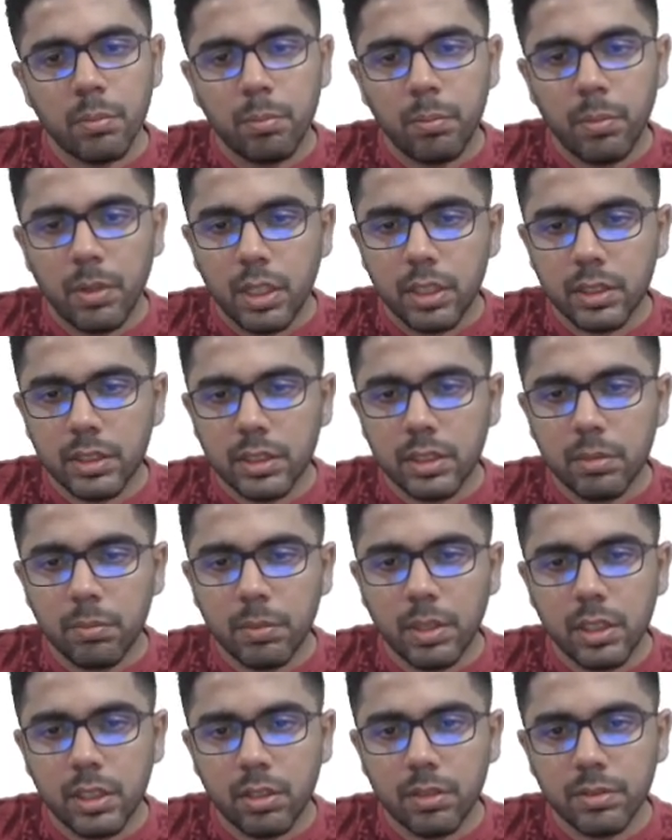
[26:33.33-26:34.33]
plus
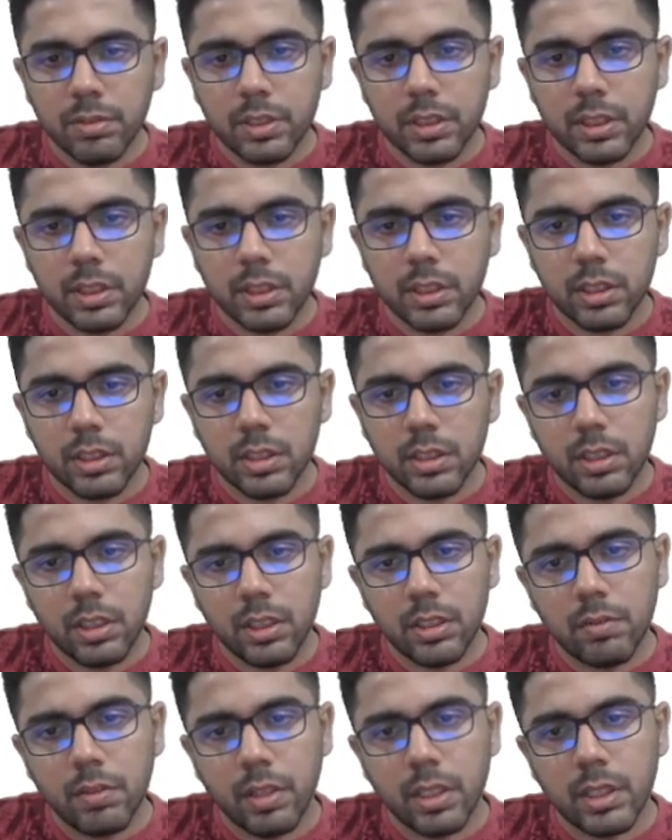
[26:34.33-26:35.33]
remainder of 63
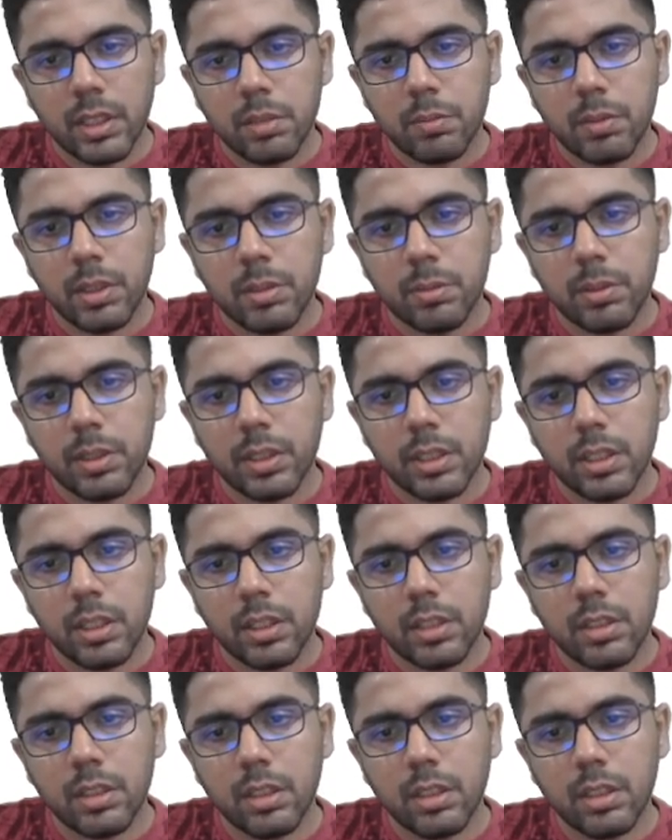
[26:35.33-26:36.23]
divided by 29.